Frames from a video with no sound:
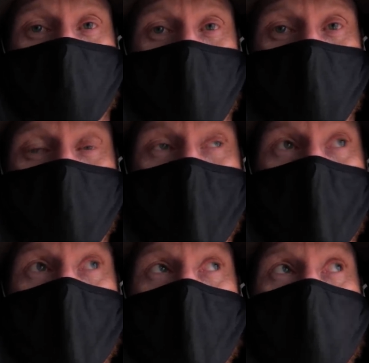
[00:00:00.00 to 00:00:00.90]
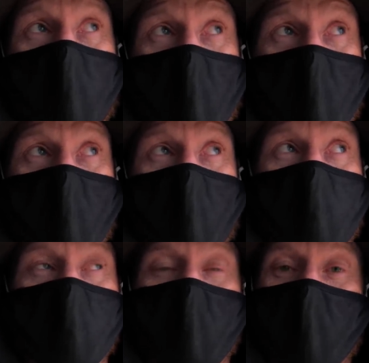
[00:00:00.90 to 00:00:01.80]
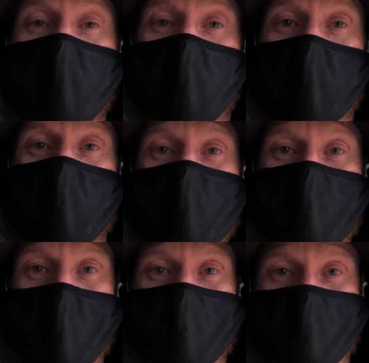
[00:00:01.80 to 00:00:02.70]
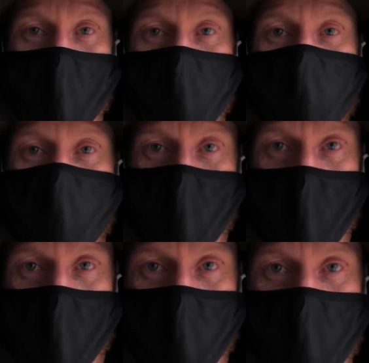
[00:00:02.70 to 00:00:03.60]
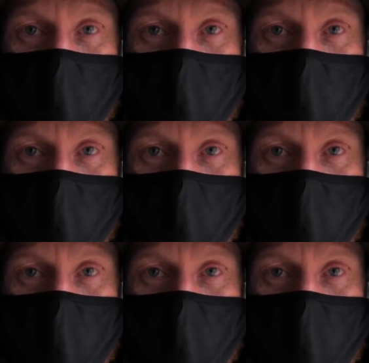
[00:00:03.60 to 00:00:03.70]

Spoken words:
channel. But it looked like it was filmed the exact same day.